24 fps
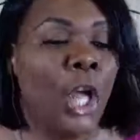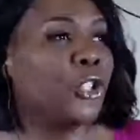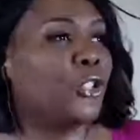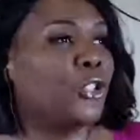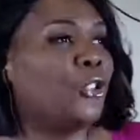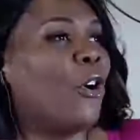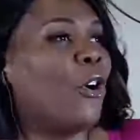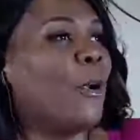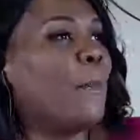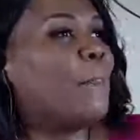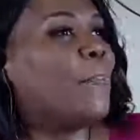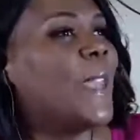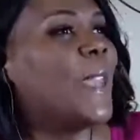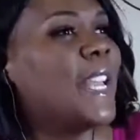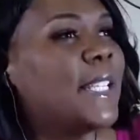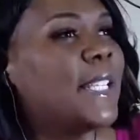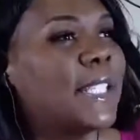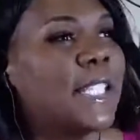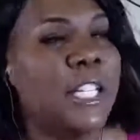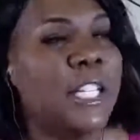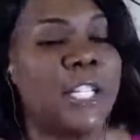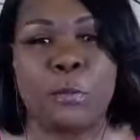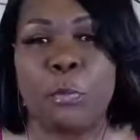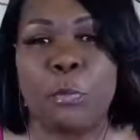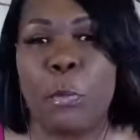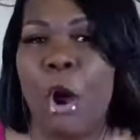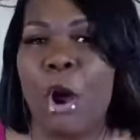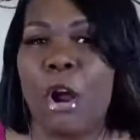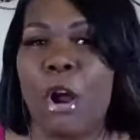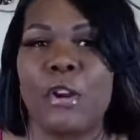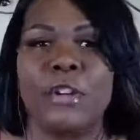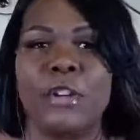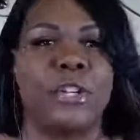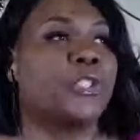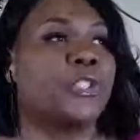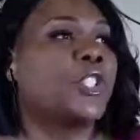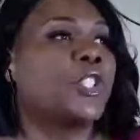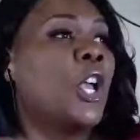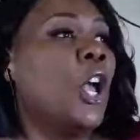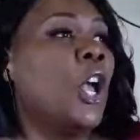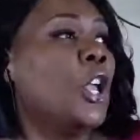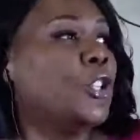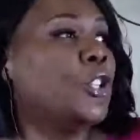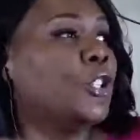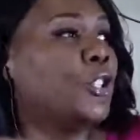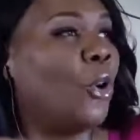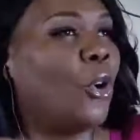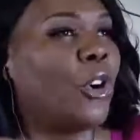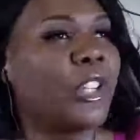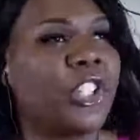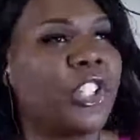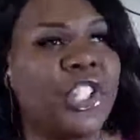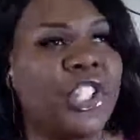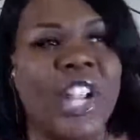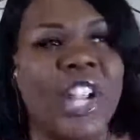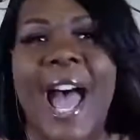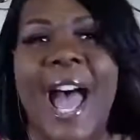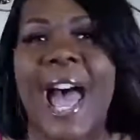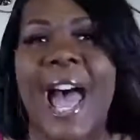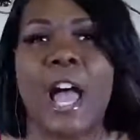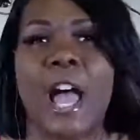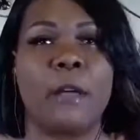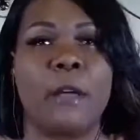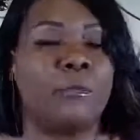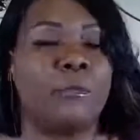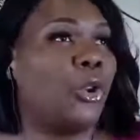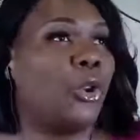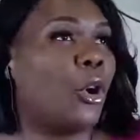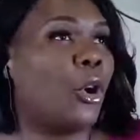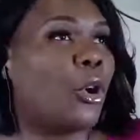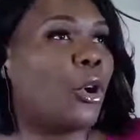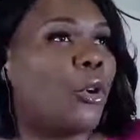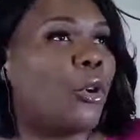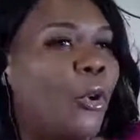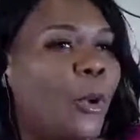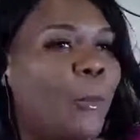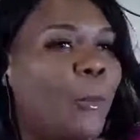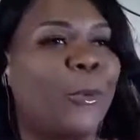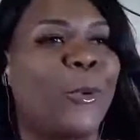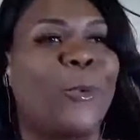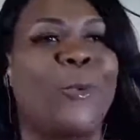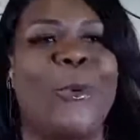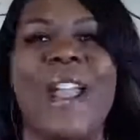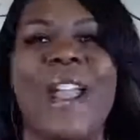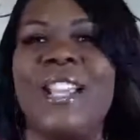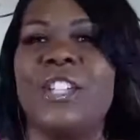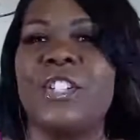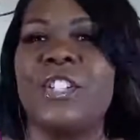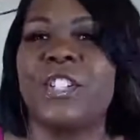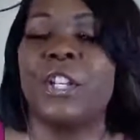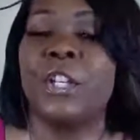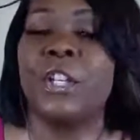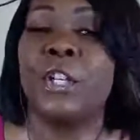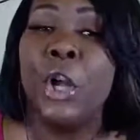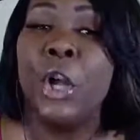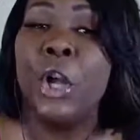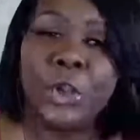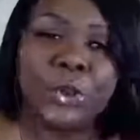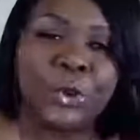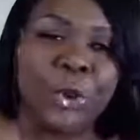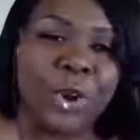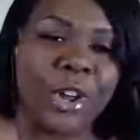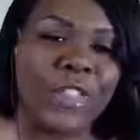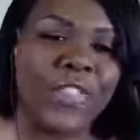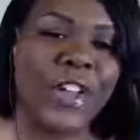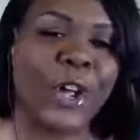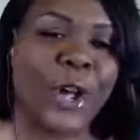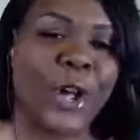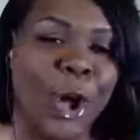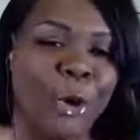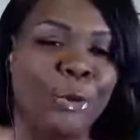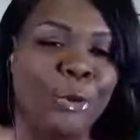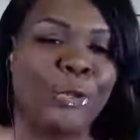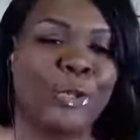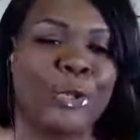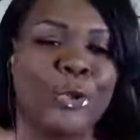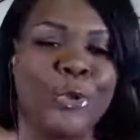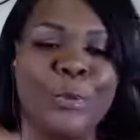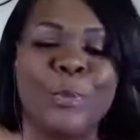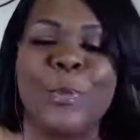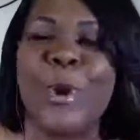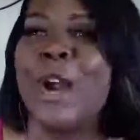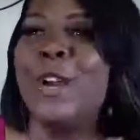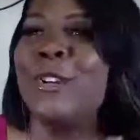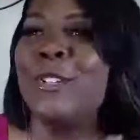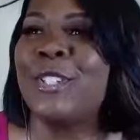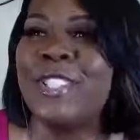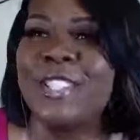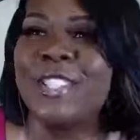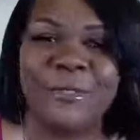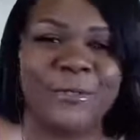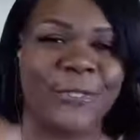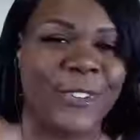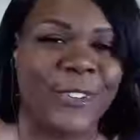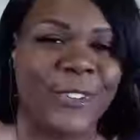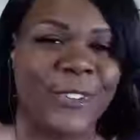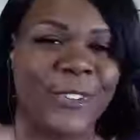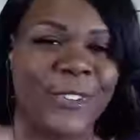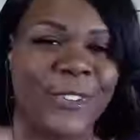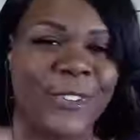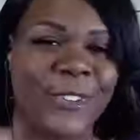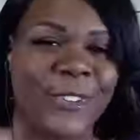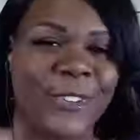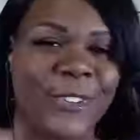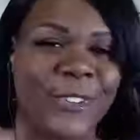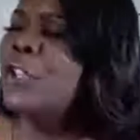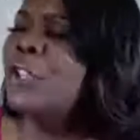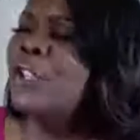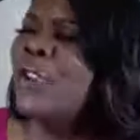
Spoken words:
Your business partners, your job, your corporation, you're the go-to person for them.